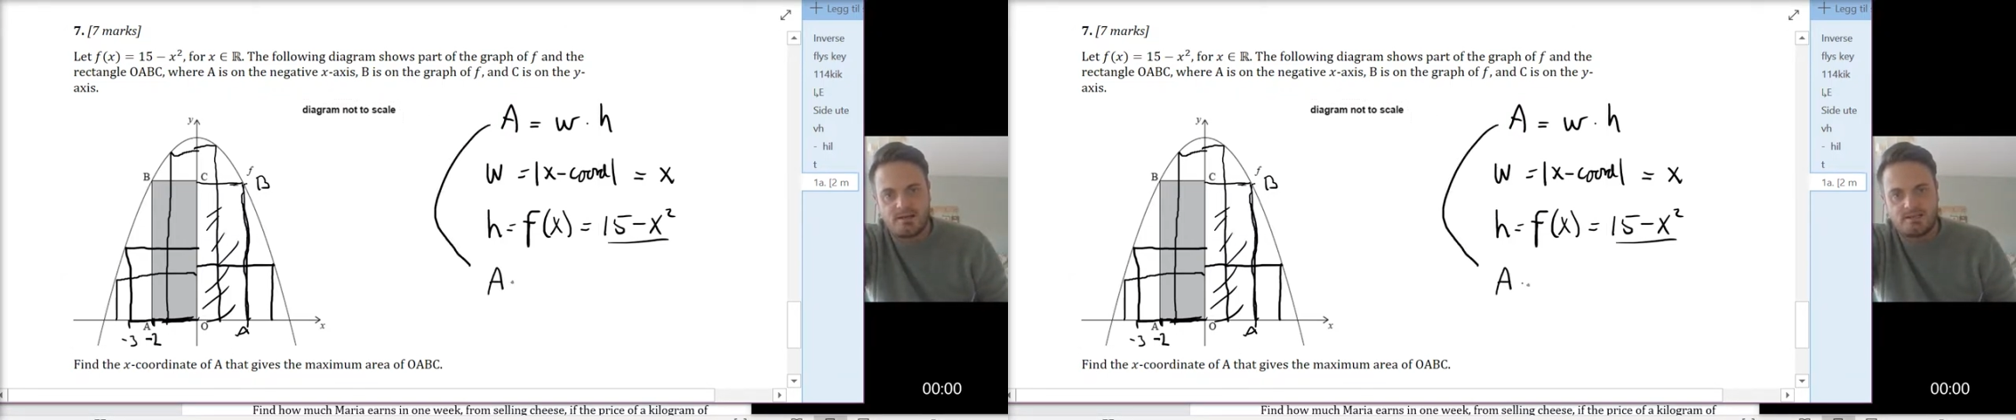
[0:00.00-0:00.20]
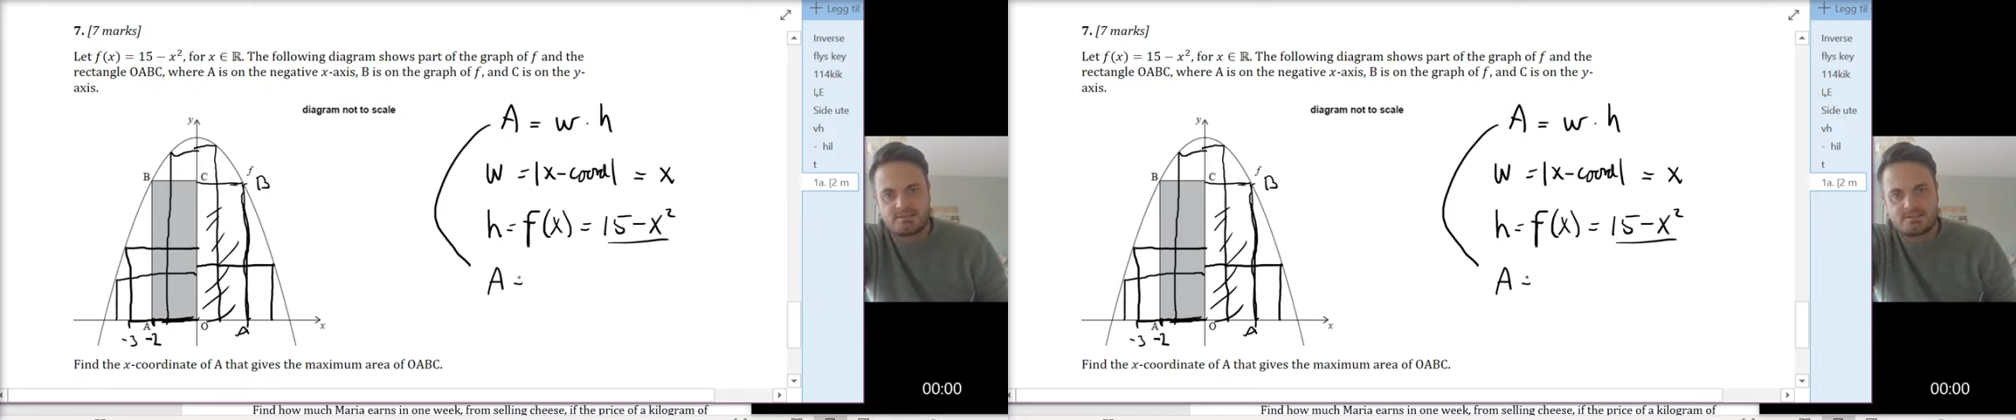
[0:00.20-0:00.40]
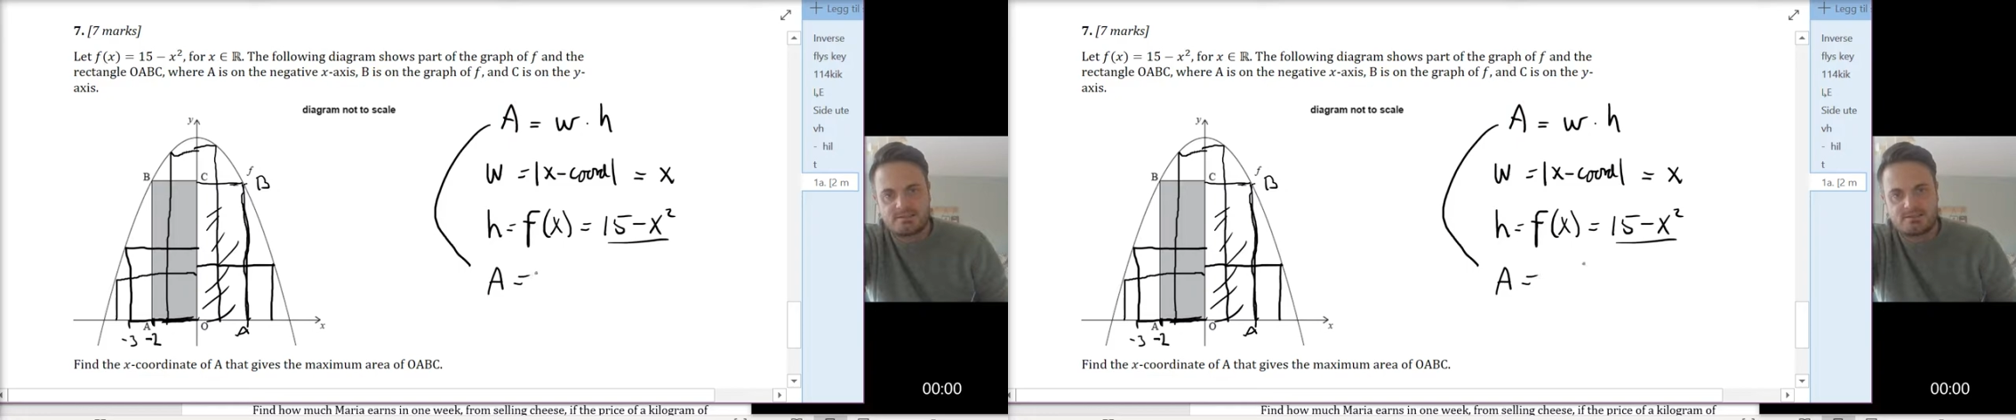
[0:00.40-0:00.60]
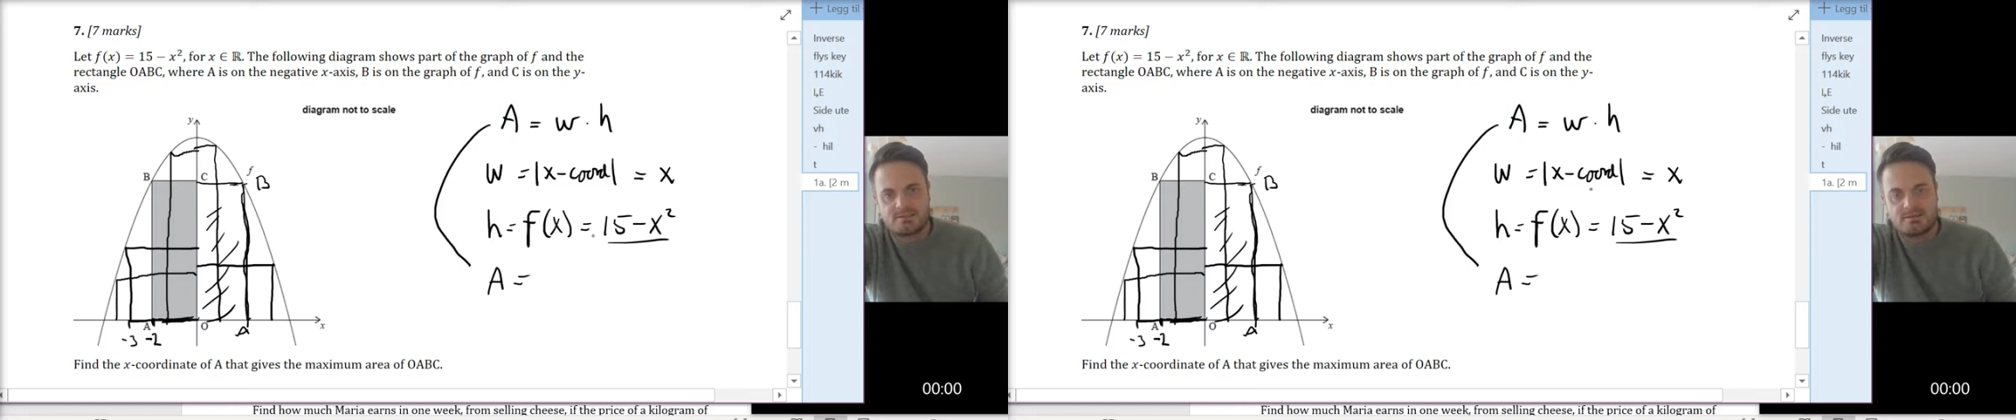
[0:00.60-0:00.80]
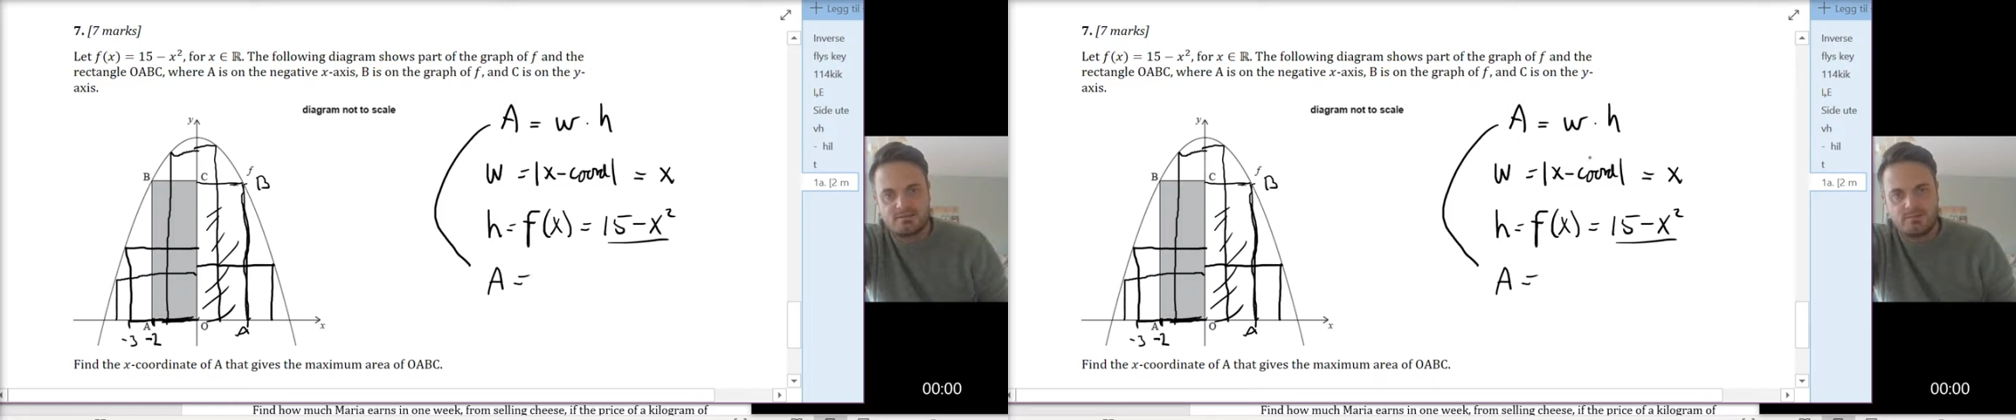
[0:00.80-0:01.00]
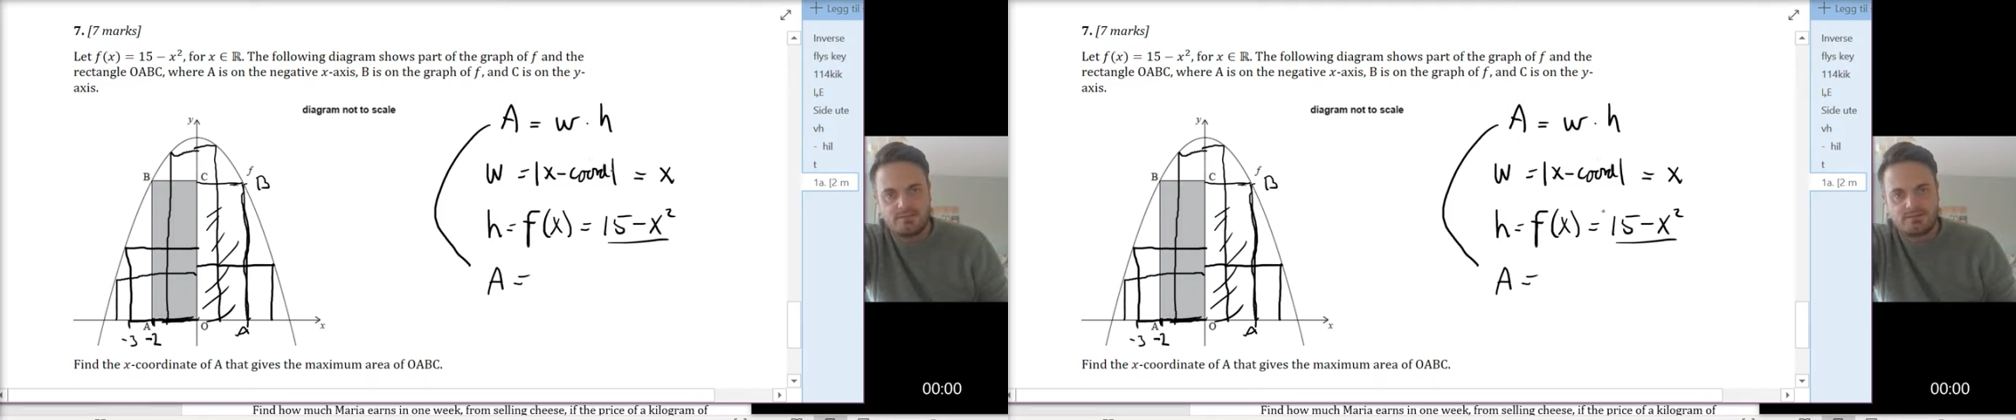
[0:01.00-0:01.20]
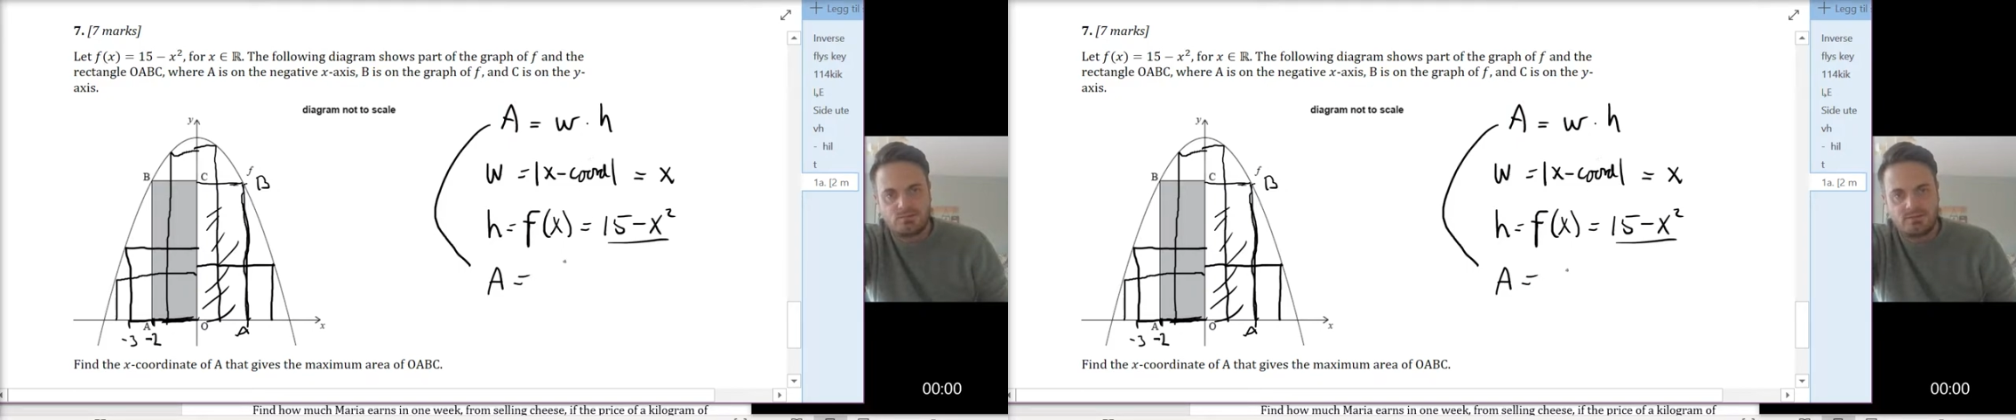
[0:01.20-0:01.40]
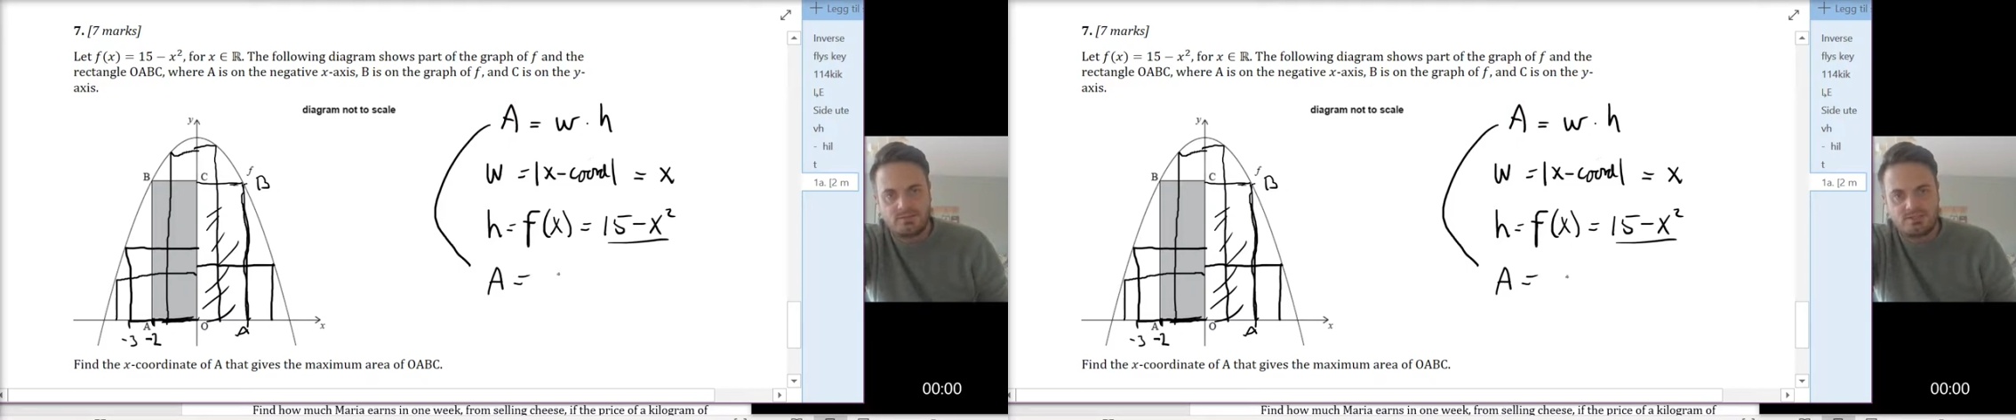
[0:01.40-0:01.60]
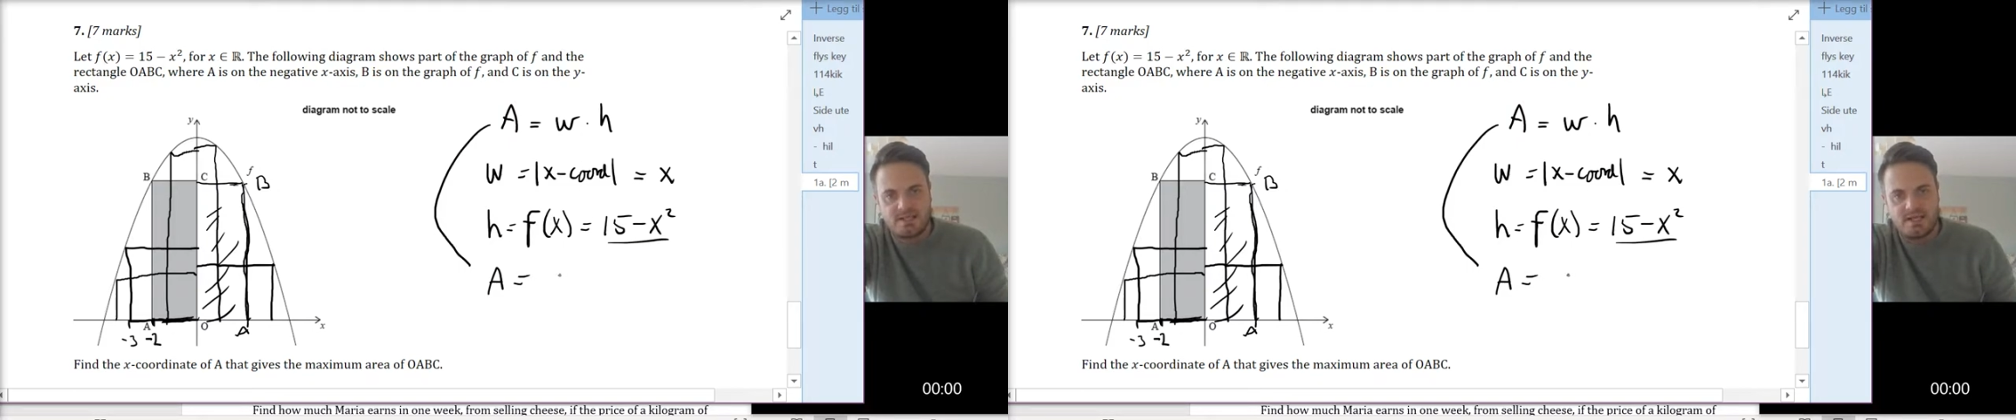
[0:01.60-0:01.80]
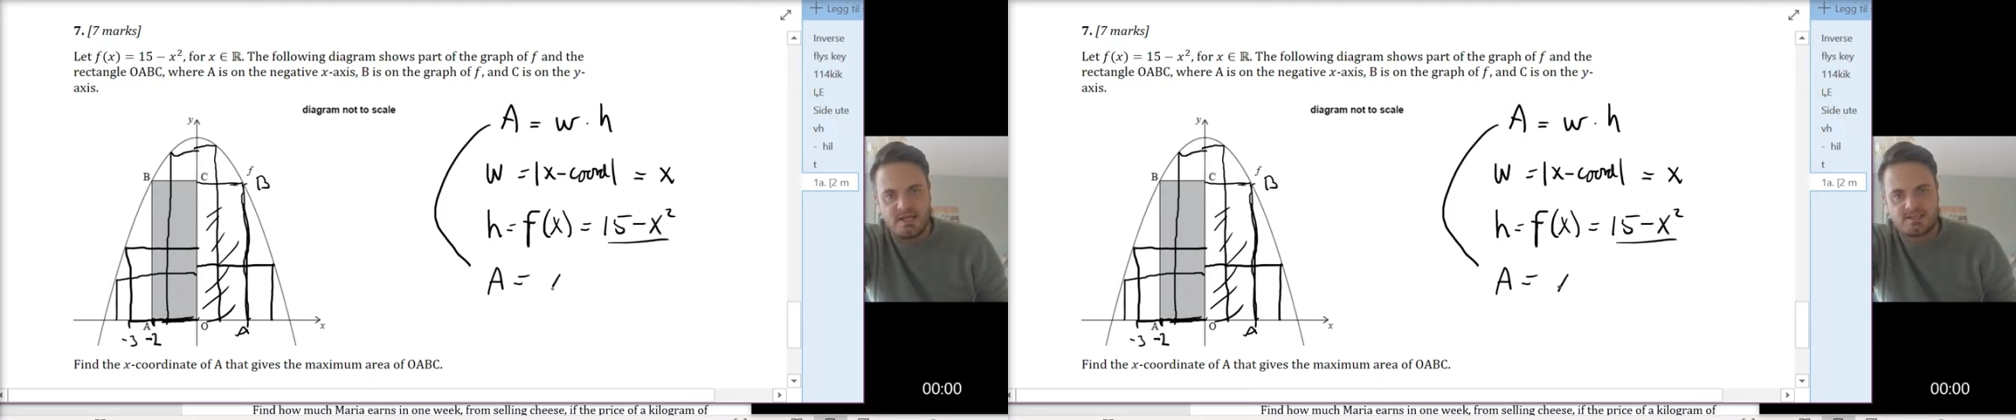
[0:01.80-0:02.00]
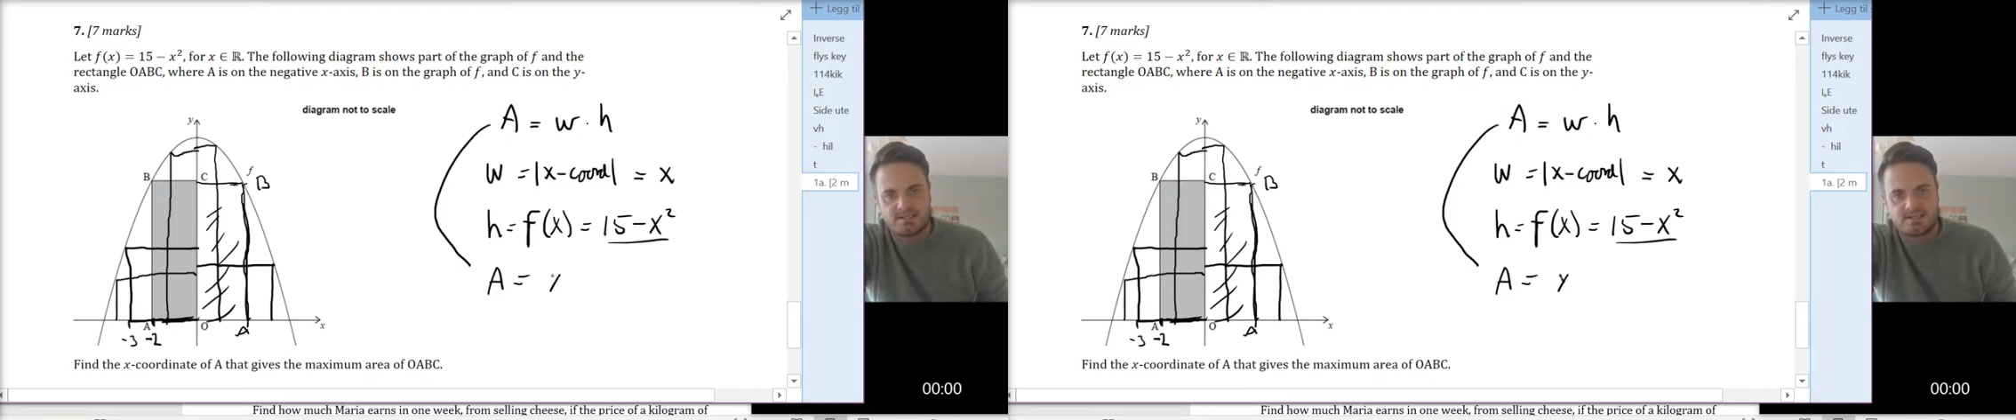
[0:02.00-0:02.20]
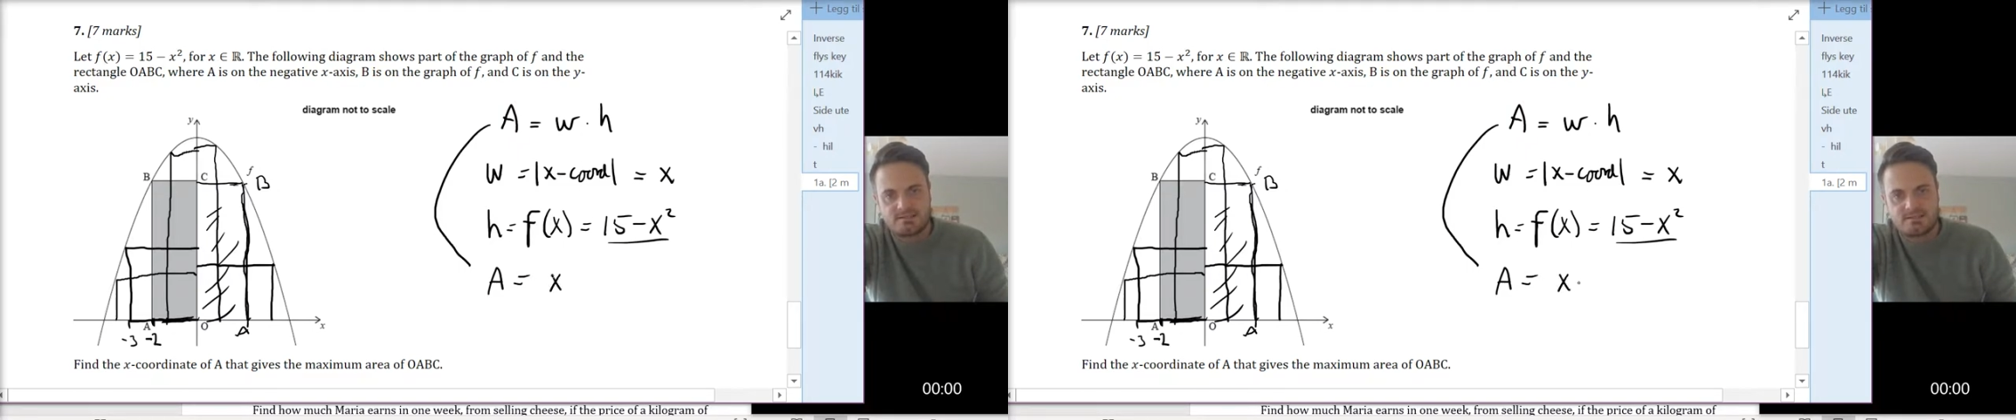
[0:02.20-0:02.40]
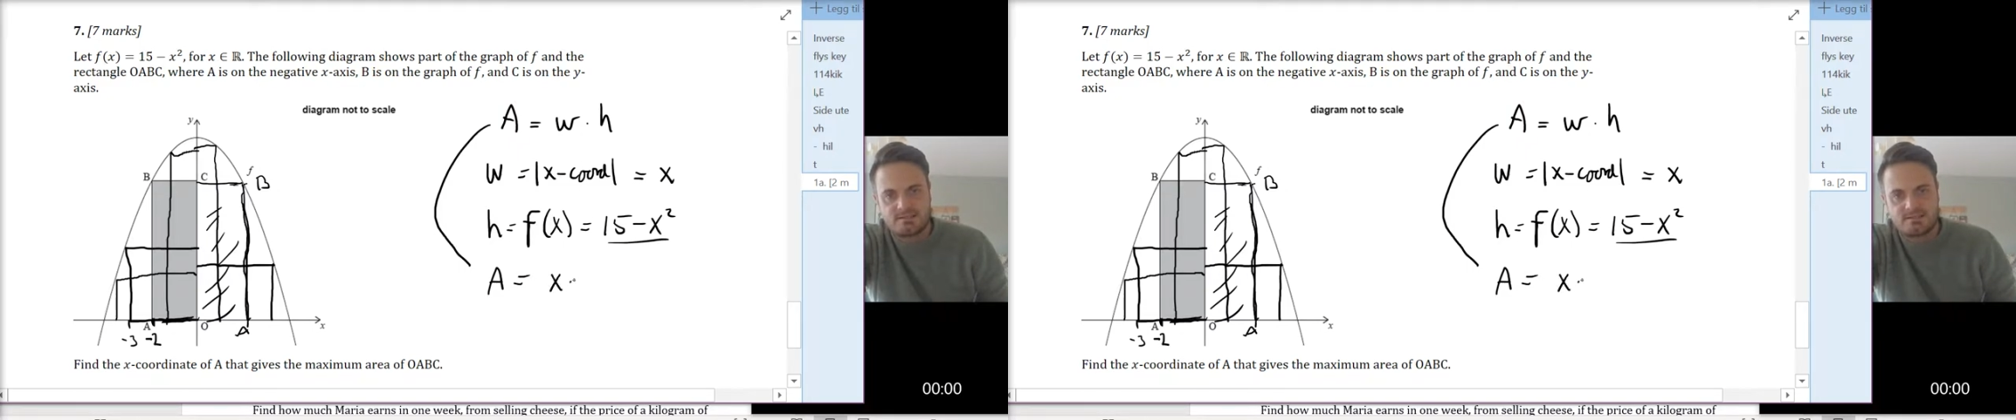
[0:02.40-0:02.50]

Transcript: It's the width, which is x,